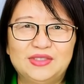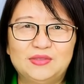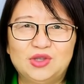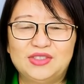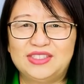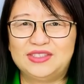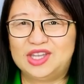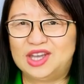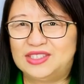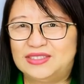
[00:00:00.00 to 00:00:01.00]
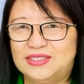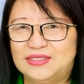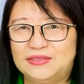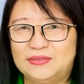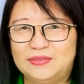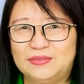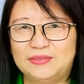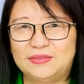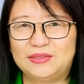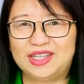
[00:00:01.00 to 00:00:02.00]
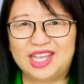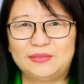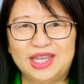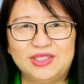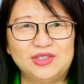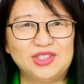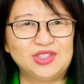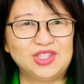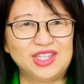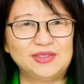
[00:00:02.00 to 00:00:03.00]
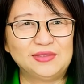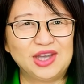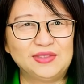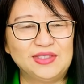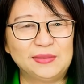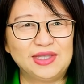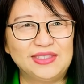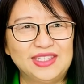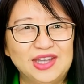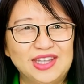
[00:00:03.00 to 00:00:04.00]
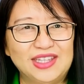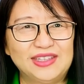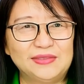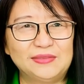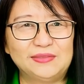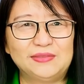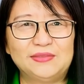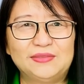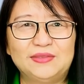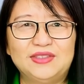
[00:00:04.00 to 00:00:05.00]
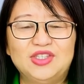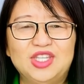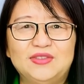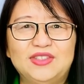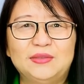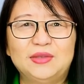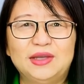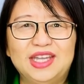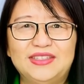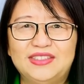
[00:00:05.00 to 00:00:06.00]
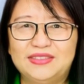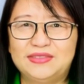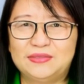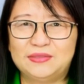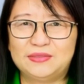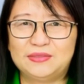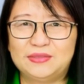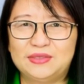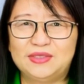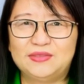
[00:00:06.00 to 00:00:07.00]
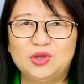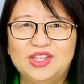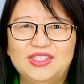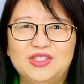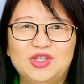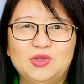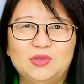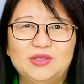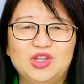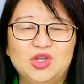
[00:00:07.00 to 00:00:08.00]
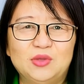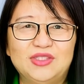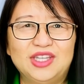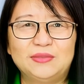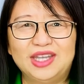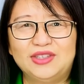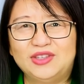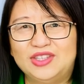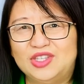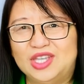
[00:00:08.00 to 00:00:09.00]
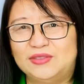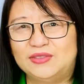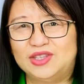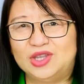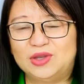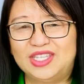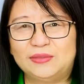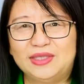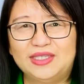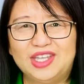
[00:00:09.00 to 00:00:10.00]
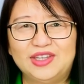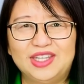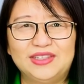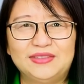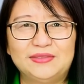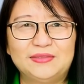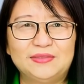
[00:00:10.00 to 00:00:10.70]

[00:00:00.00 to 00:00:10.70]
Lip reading: Enforces laws. Commander-in-Chief of the military. Chief diplomat. 42. Who is Commander-in-Chief of the U.S. military?